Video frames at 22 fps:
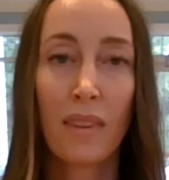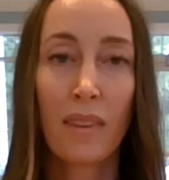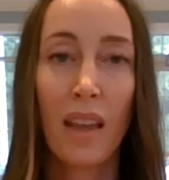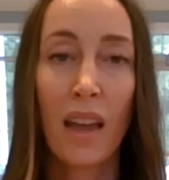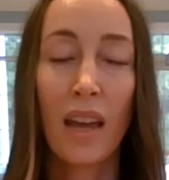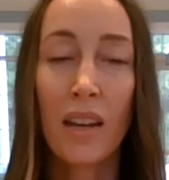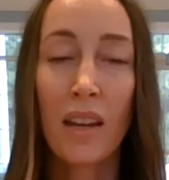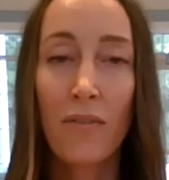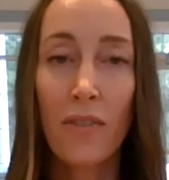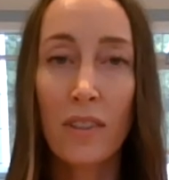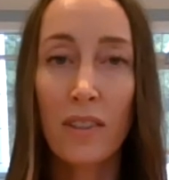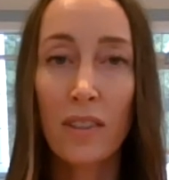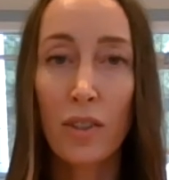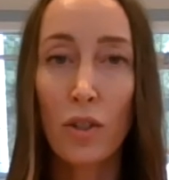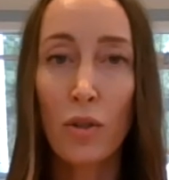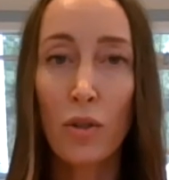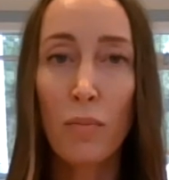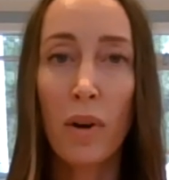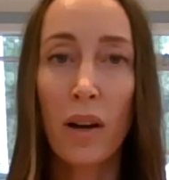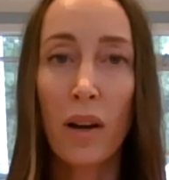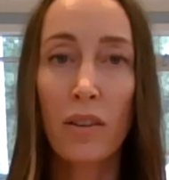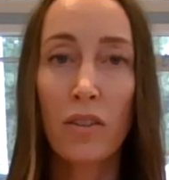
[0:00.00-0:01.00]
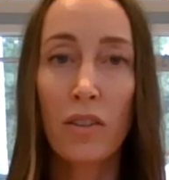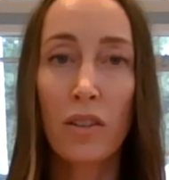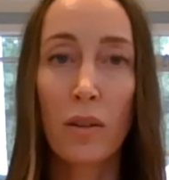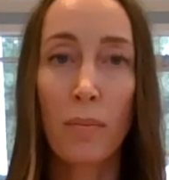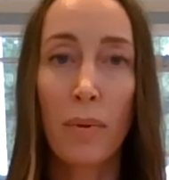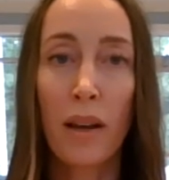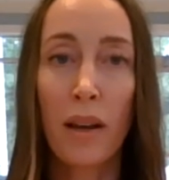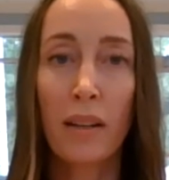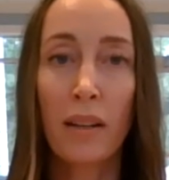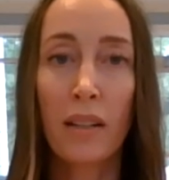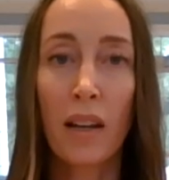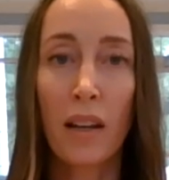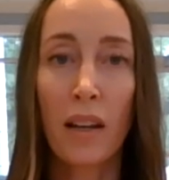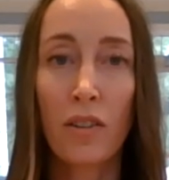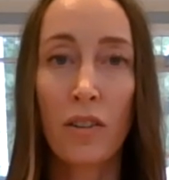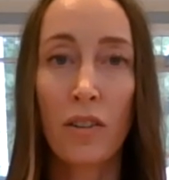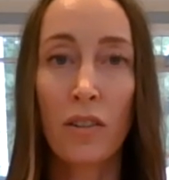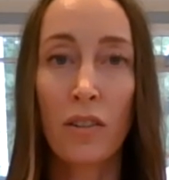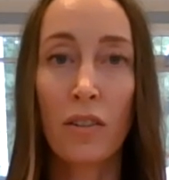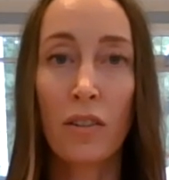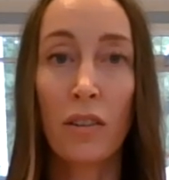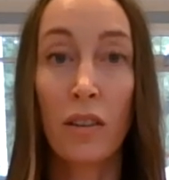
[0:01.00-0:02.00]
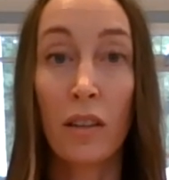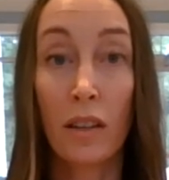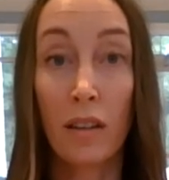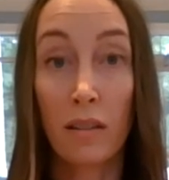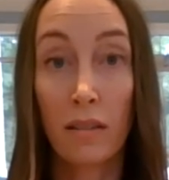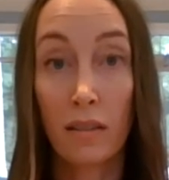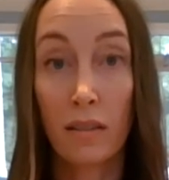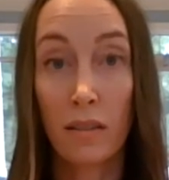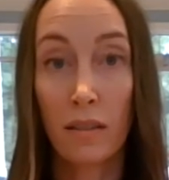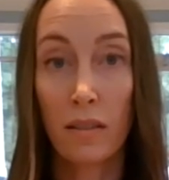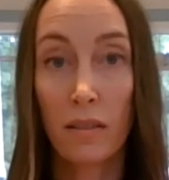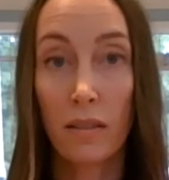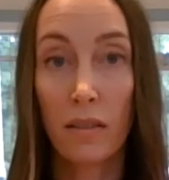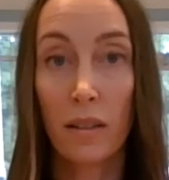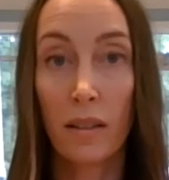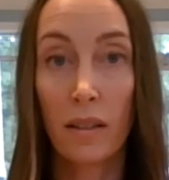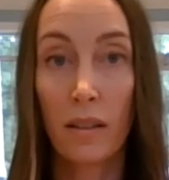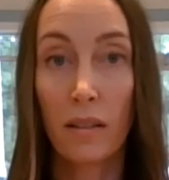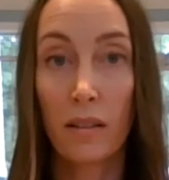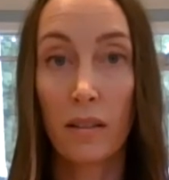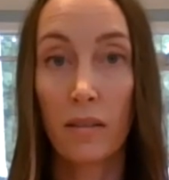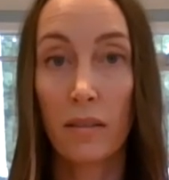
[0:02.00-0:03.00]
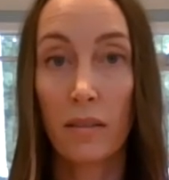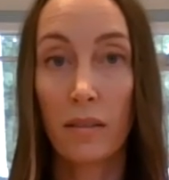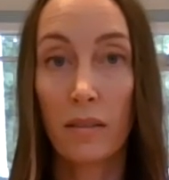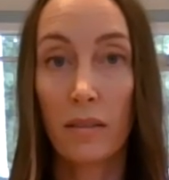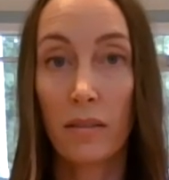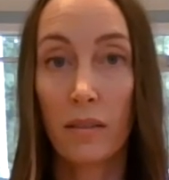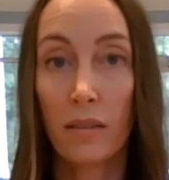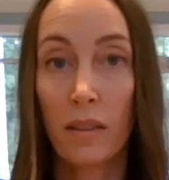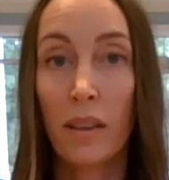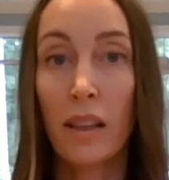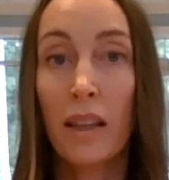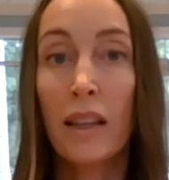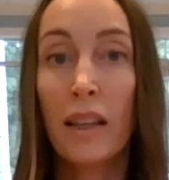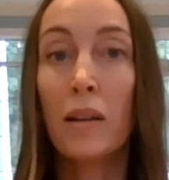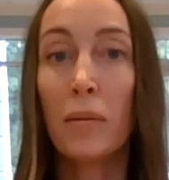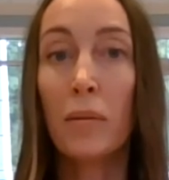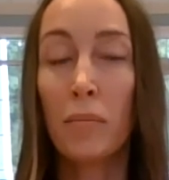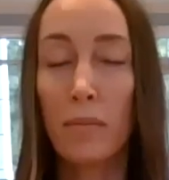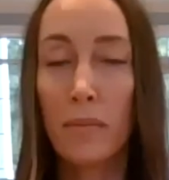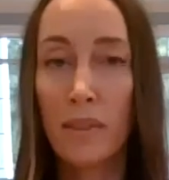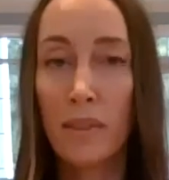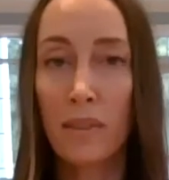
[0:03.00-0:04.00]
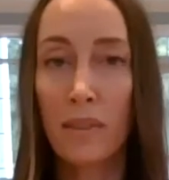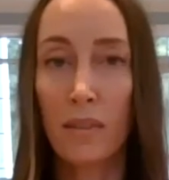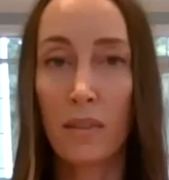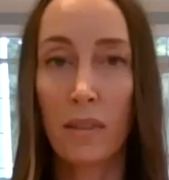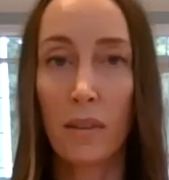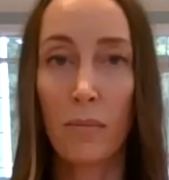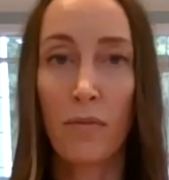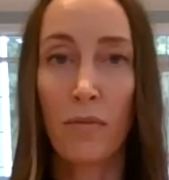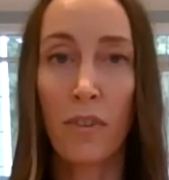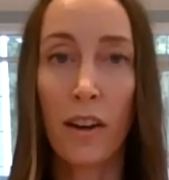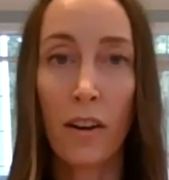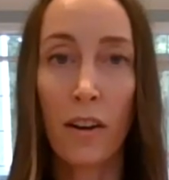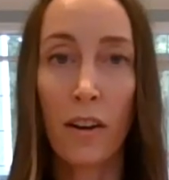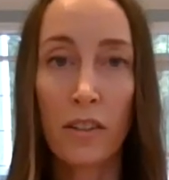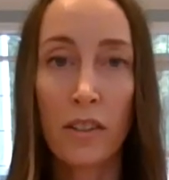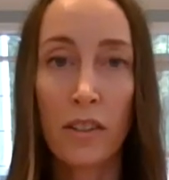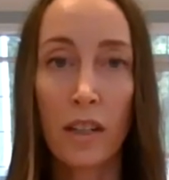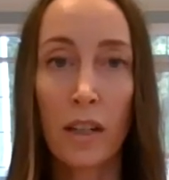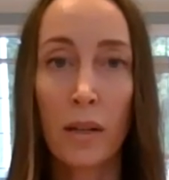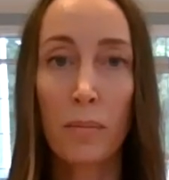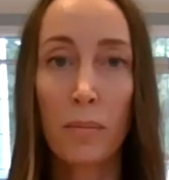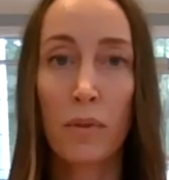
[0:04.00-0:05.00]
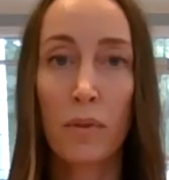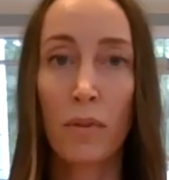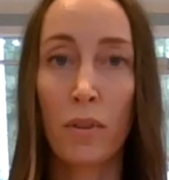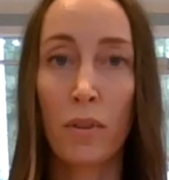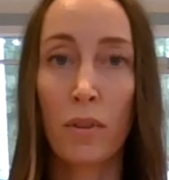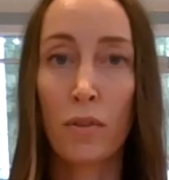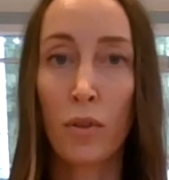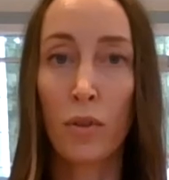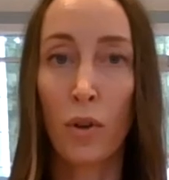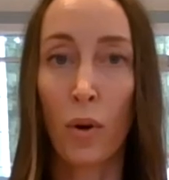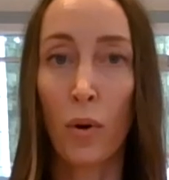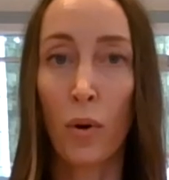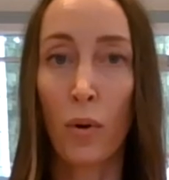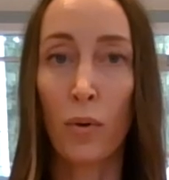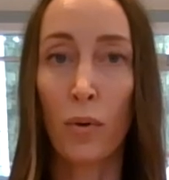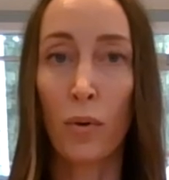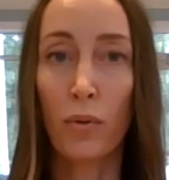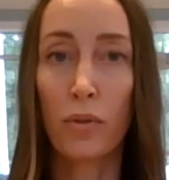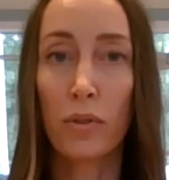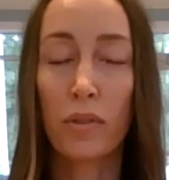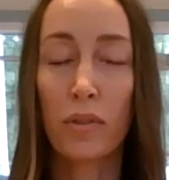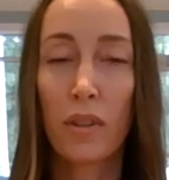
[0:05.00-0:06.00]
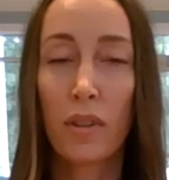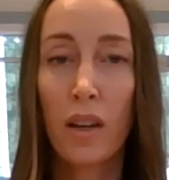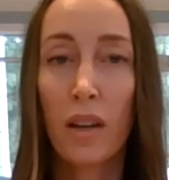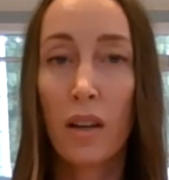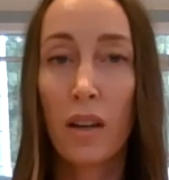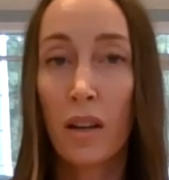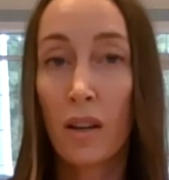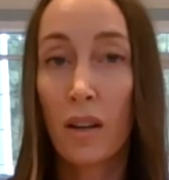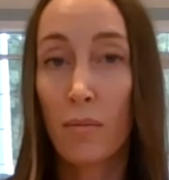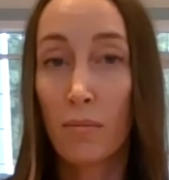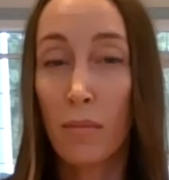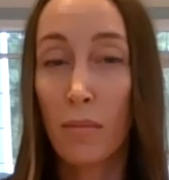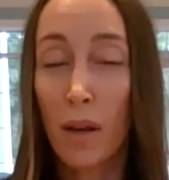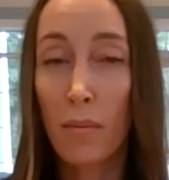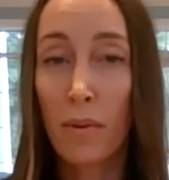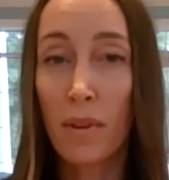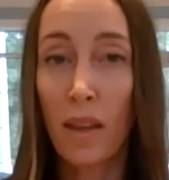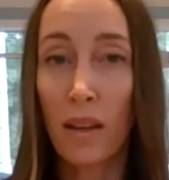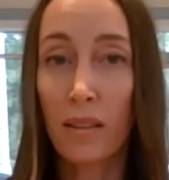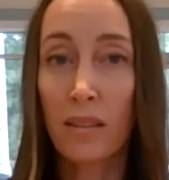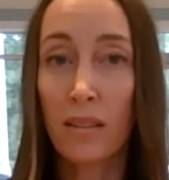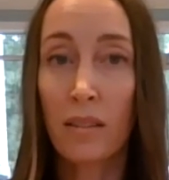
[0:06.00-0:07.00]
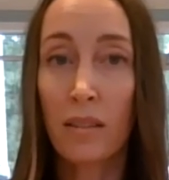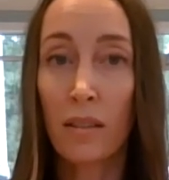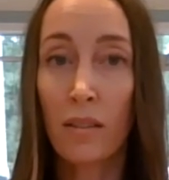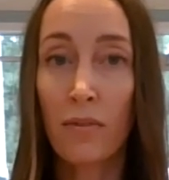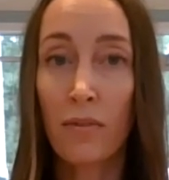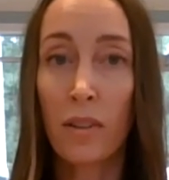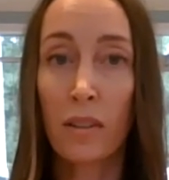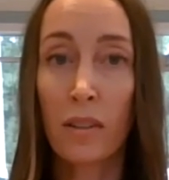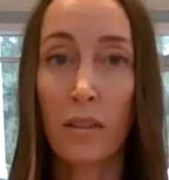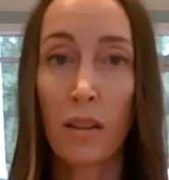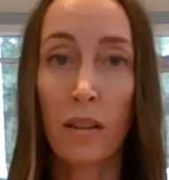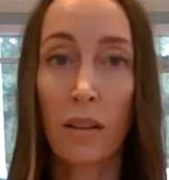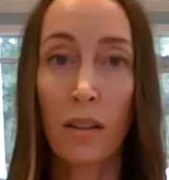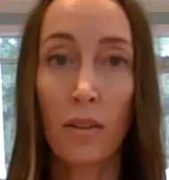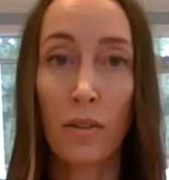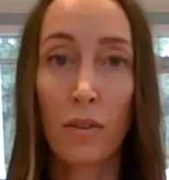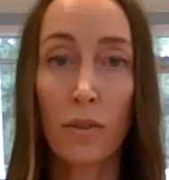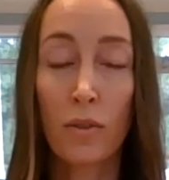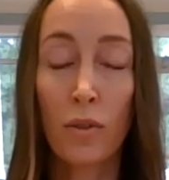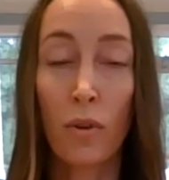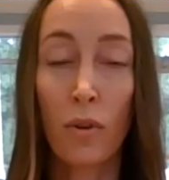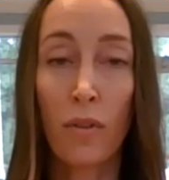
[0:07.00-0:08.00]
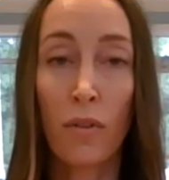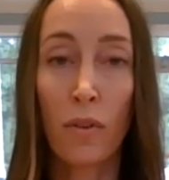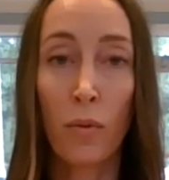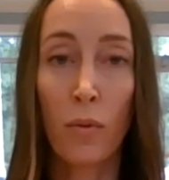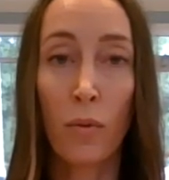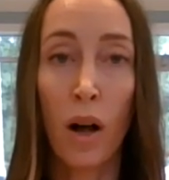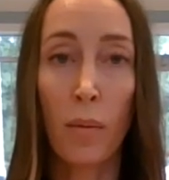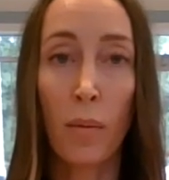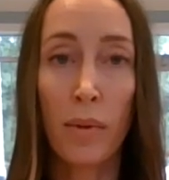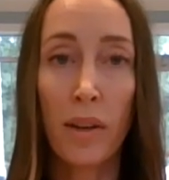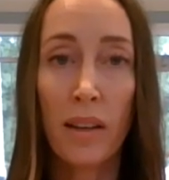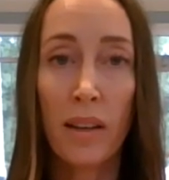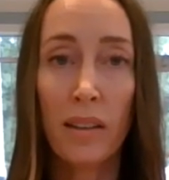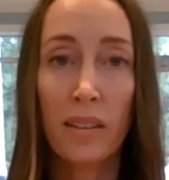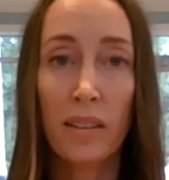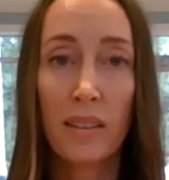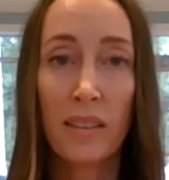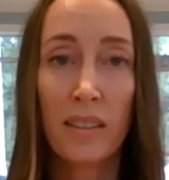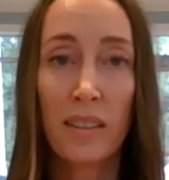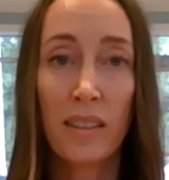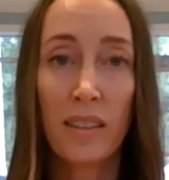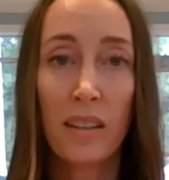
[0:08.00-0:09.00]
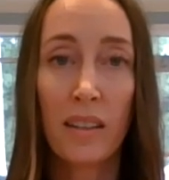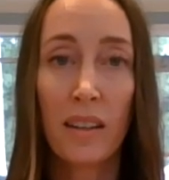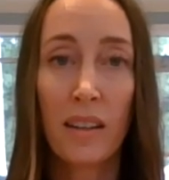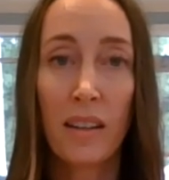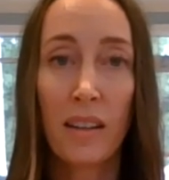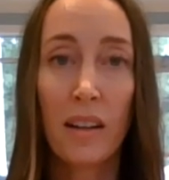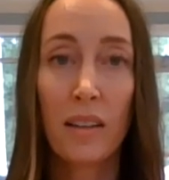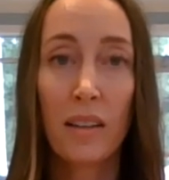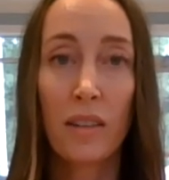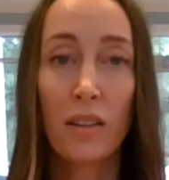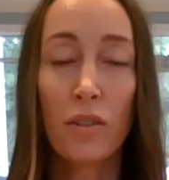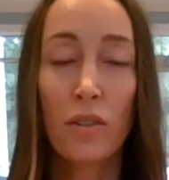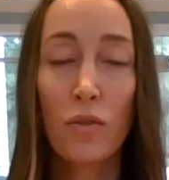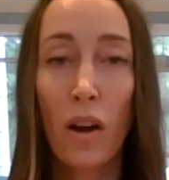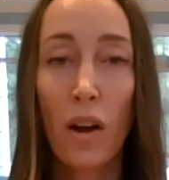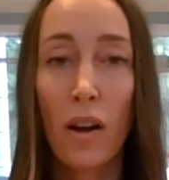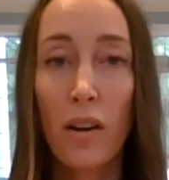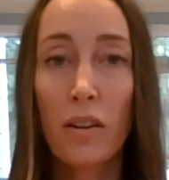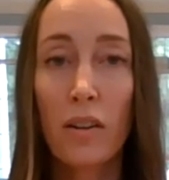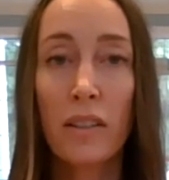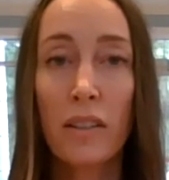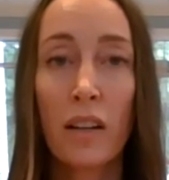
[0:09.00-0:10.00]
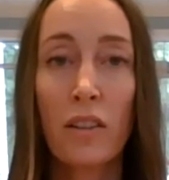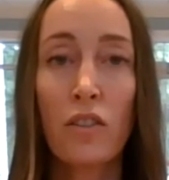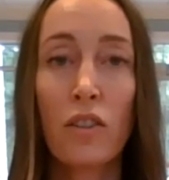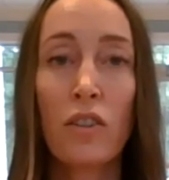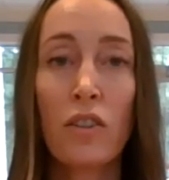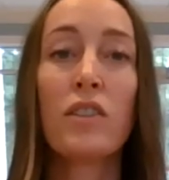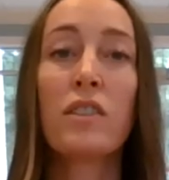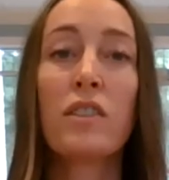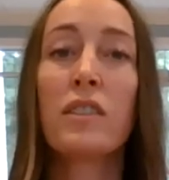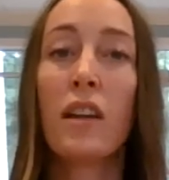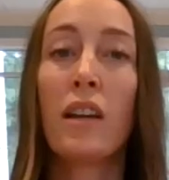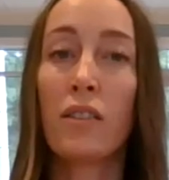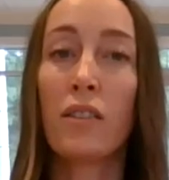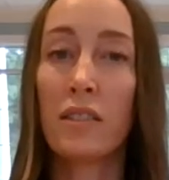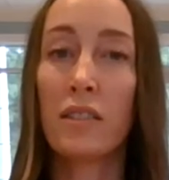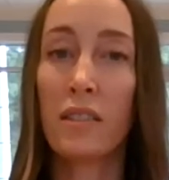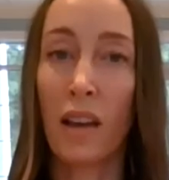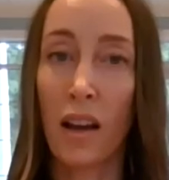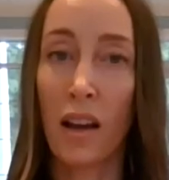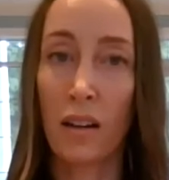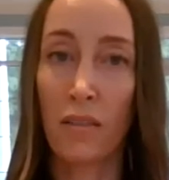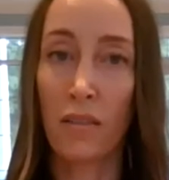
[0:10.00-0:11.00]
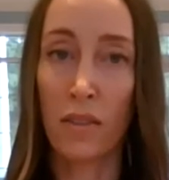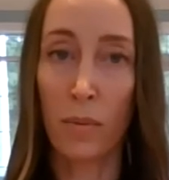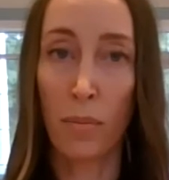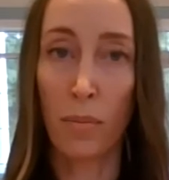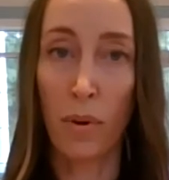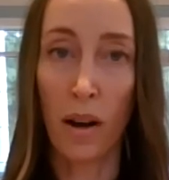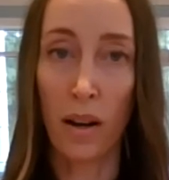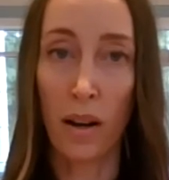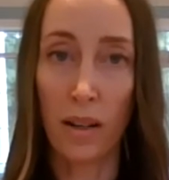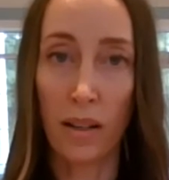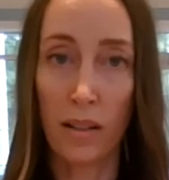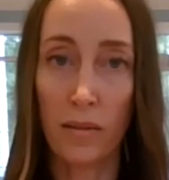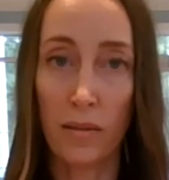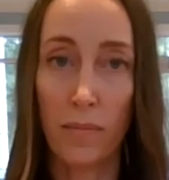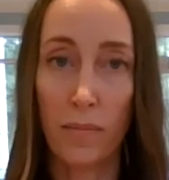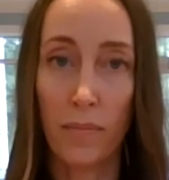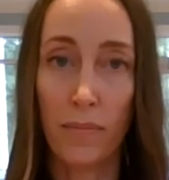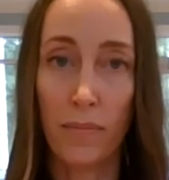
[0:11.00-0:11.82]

And if it's too much to pay attention to the limbs, the fingertips toes, maybe that still feels a little too overwhelming, then draw your attention just outside of the body.